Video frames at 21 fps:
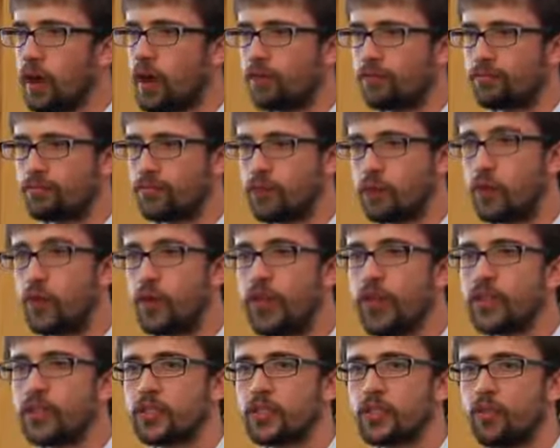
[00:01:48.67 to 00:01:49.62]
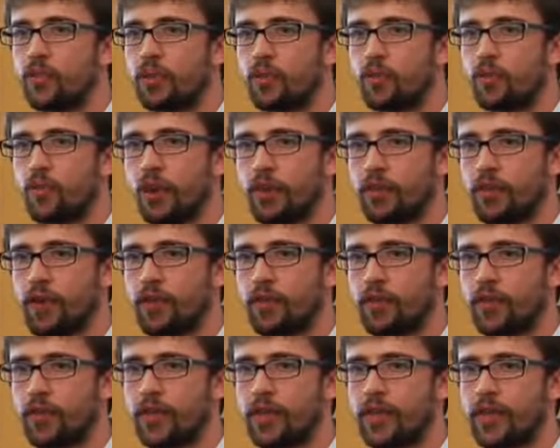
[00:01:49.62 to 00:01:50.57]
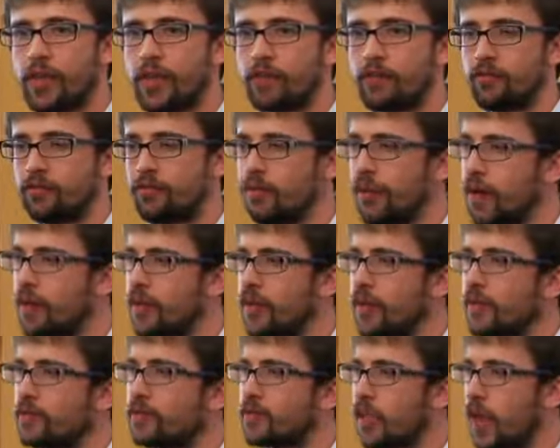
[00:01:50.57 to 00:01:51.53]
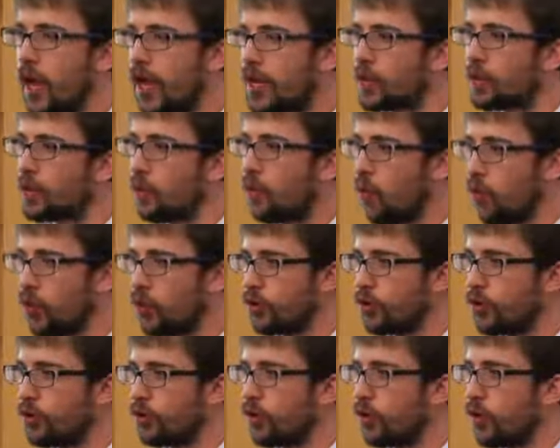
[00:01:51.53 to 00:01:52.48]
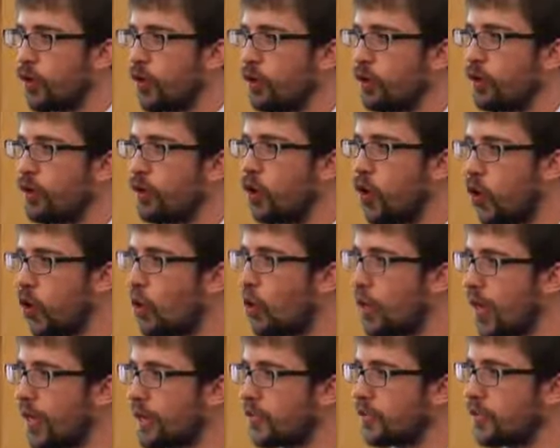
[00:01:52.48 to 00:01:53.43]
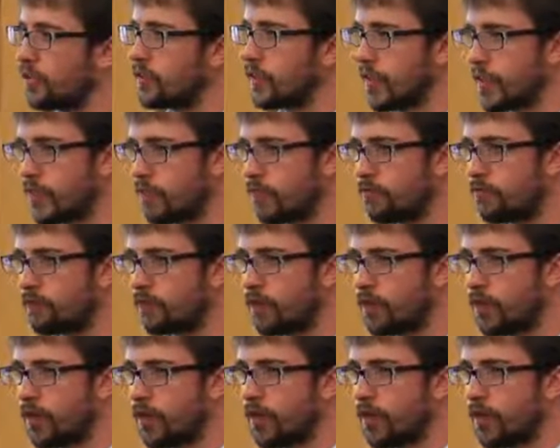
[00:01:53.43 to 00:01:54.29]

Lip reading: a few weeks with one another in very tight quarters with no way to leave.